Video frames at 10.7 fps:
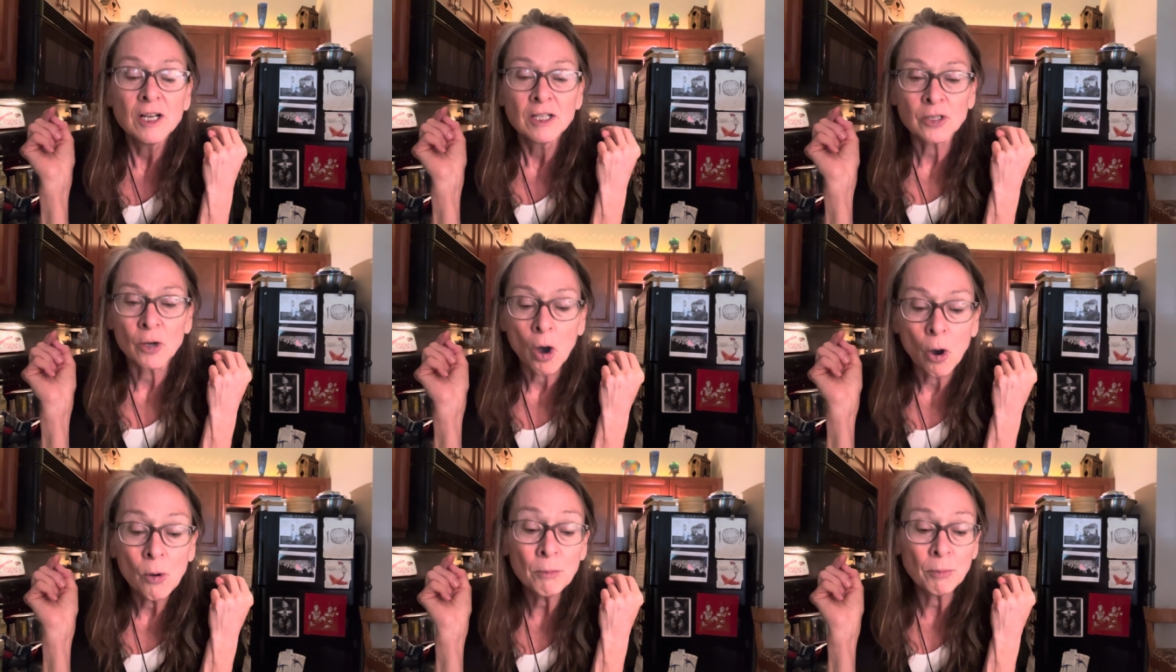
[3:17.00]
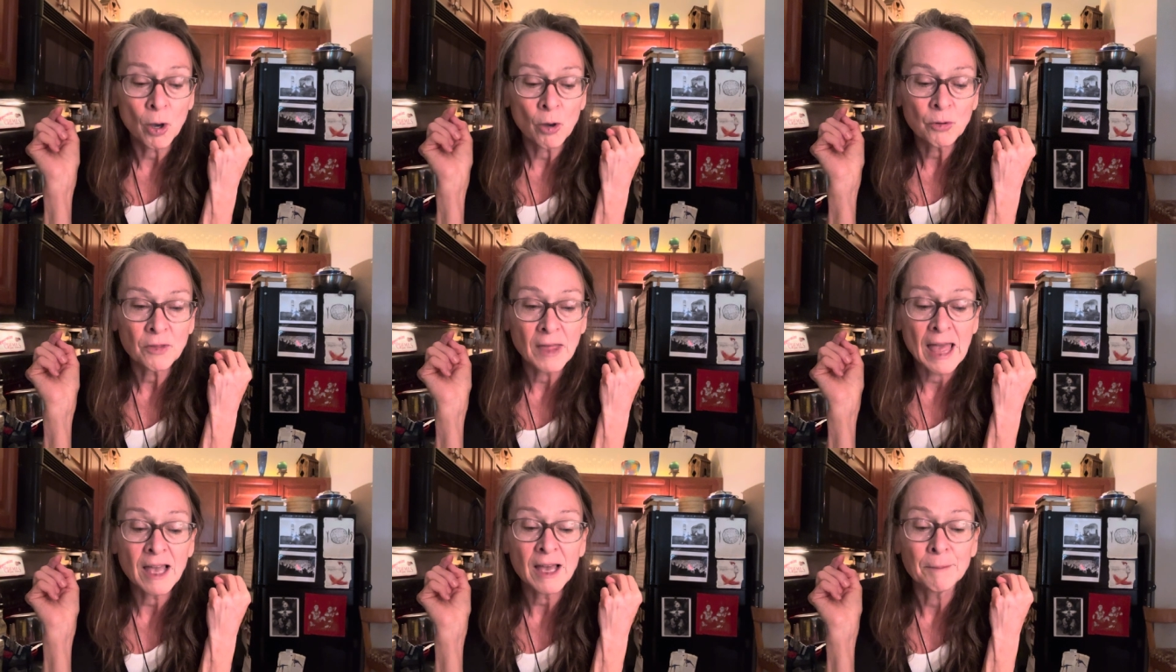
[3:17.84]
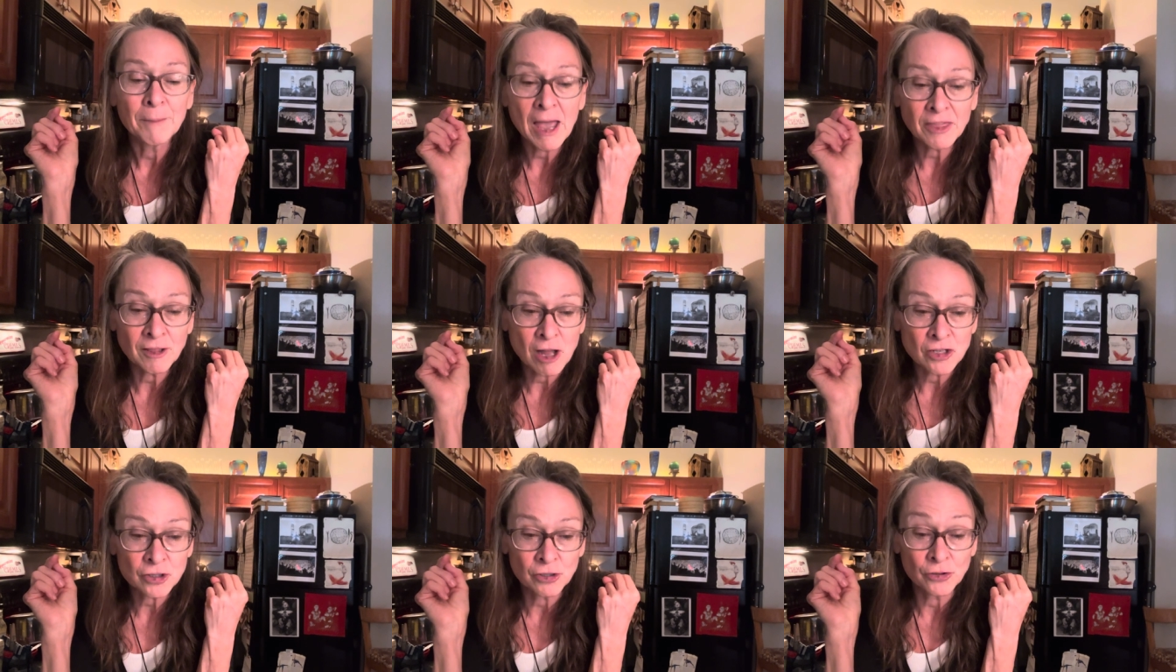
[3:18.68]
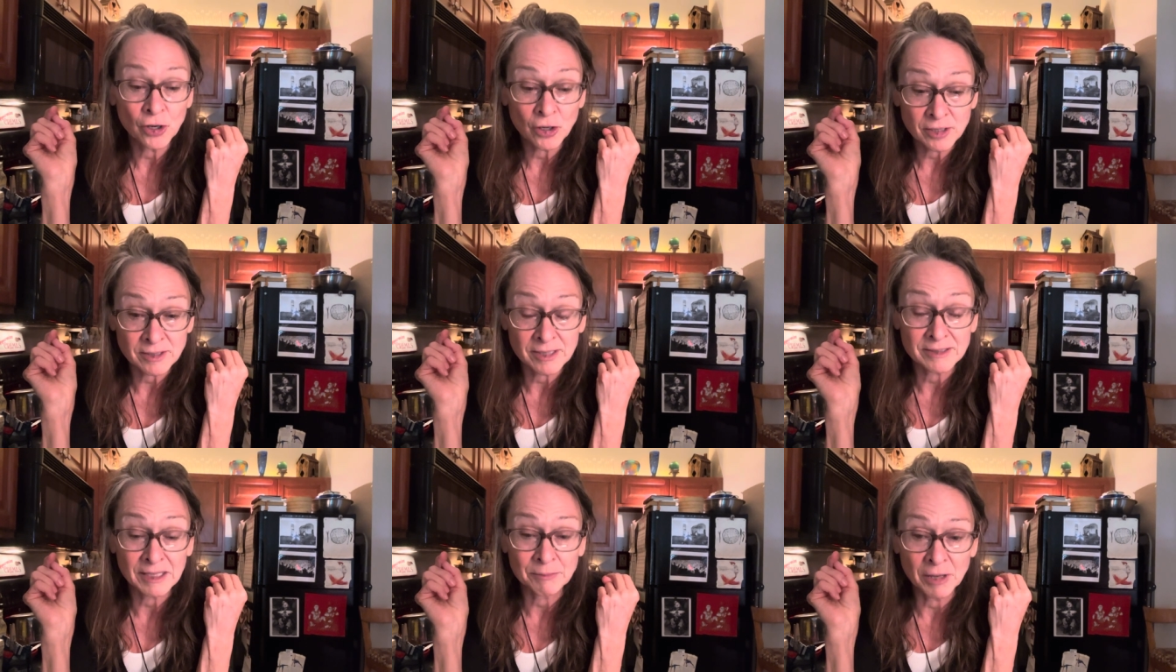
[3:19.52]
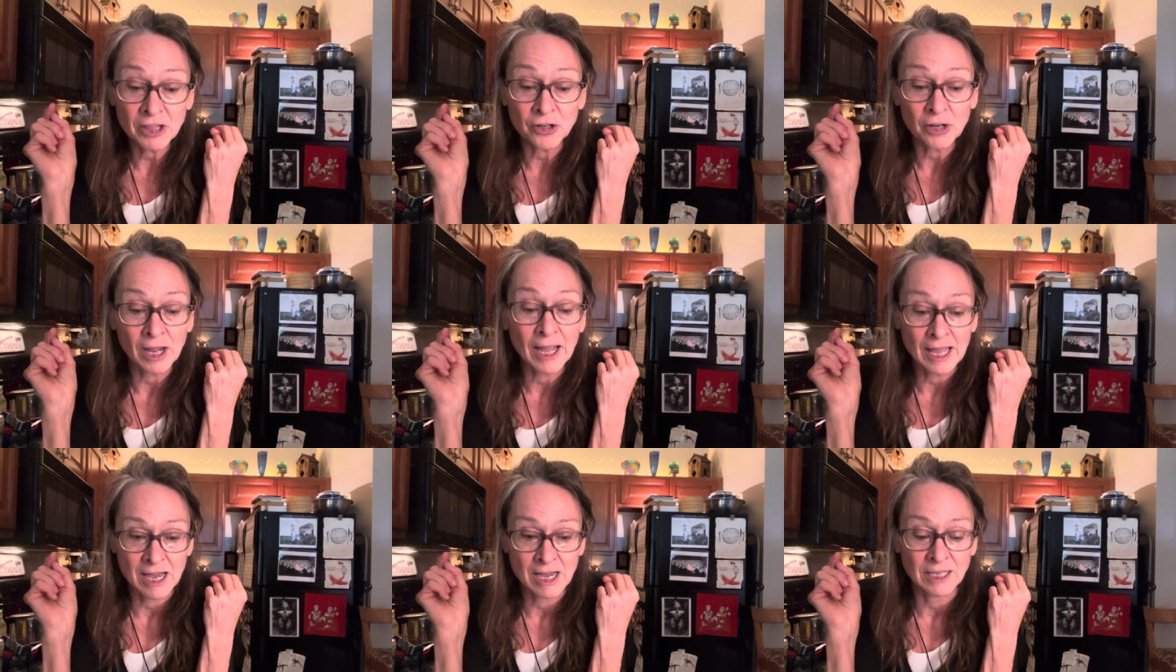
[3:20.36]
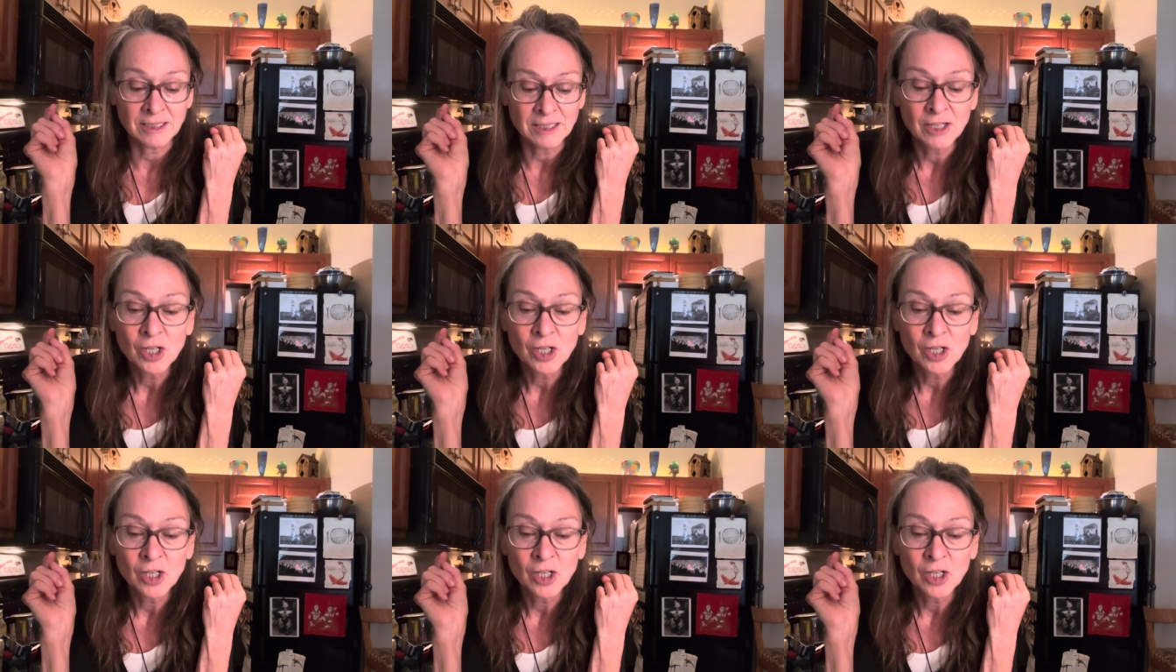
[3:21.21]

so Ombo, the pathological narcissistic mother I had,